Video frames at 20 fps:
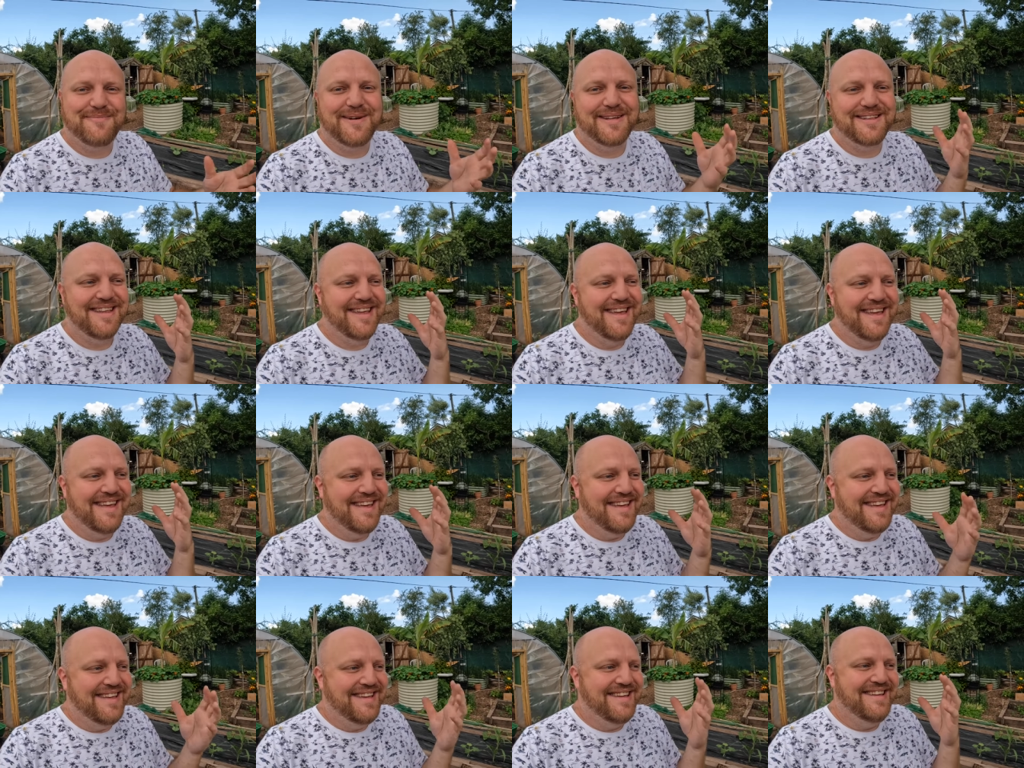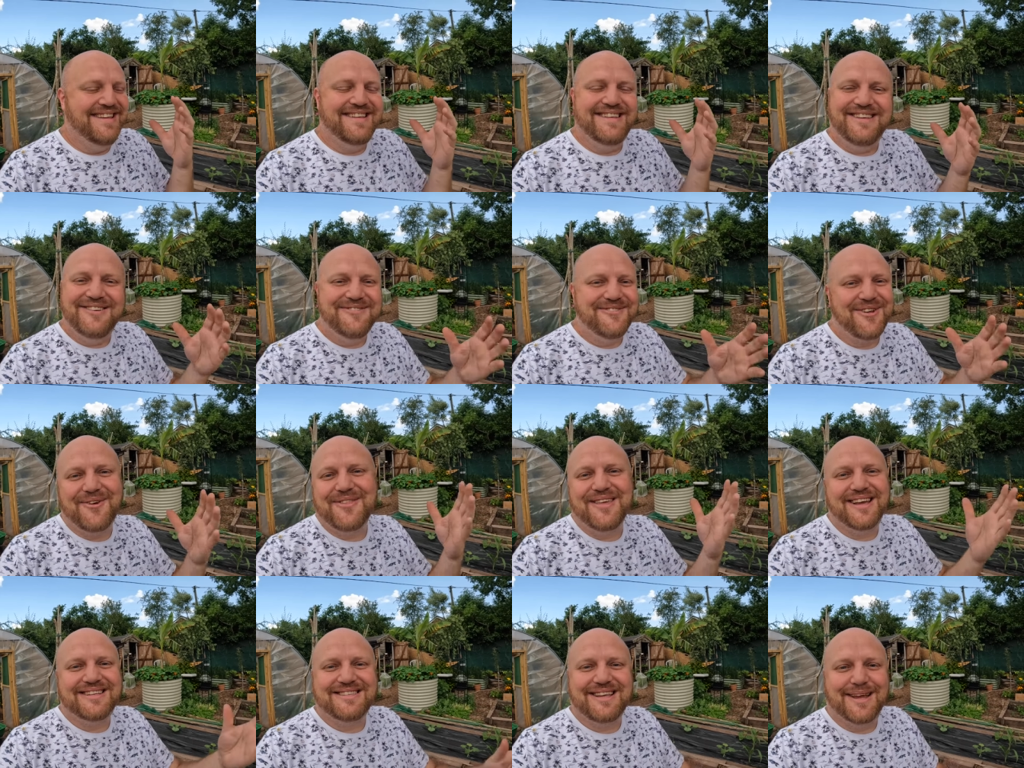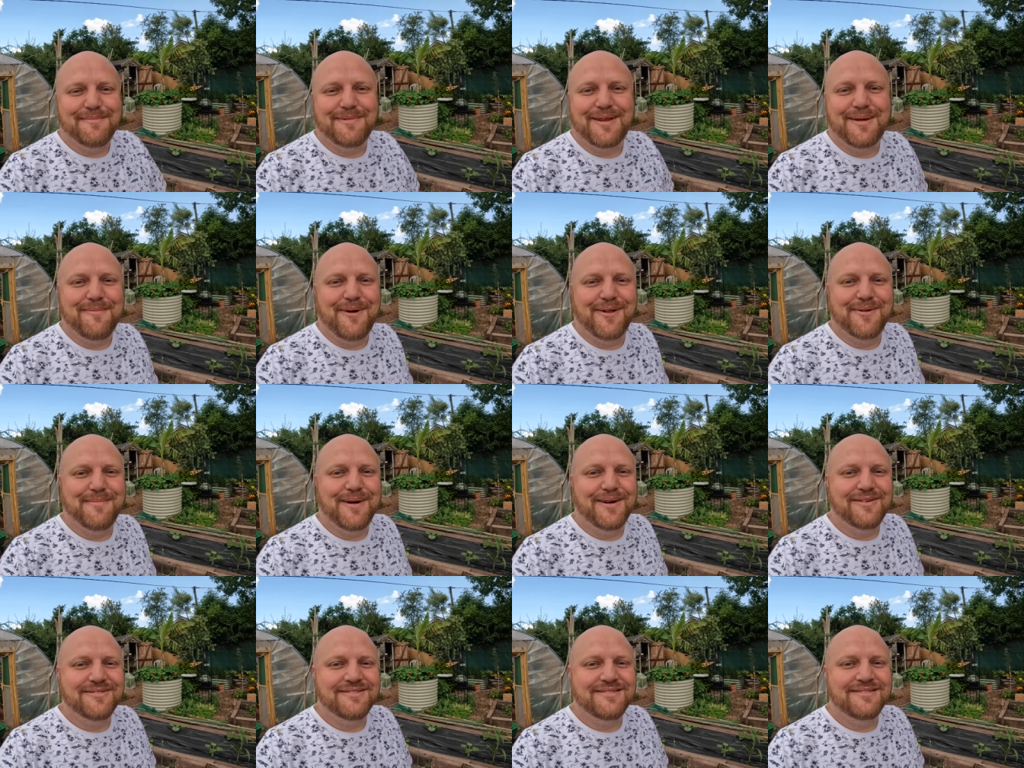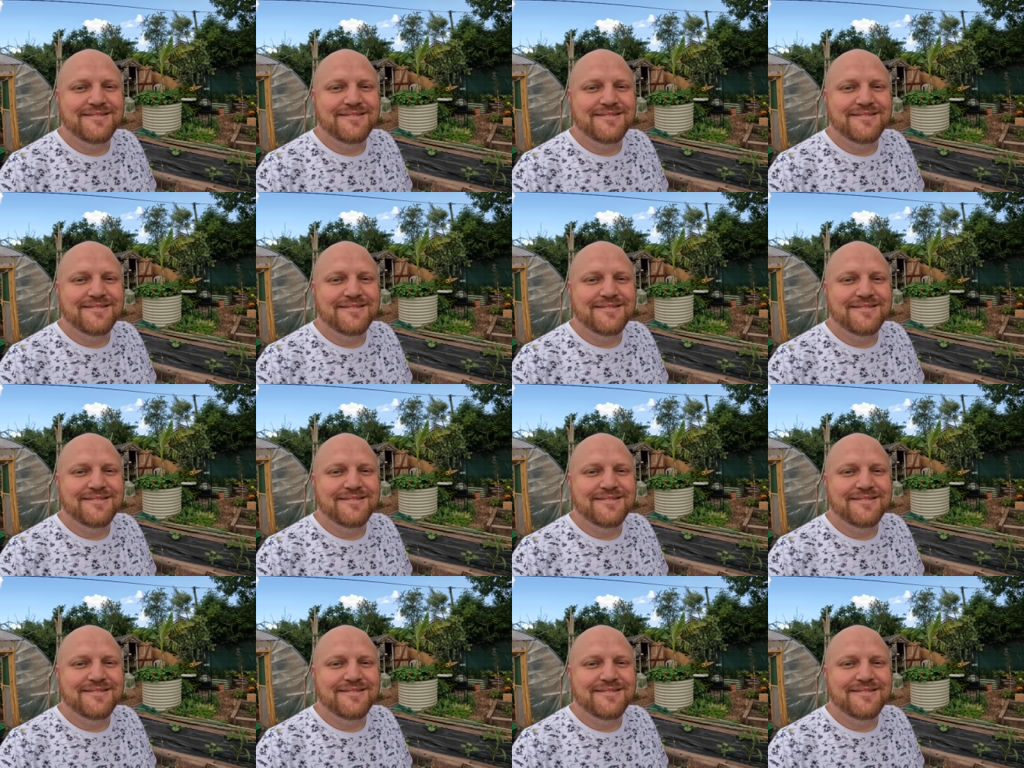but you know the excitement I'm on about.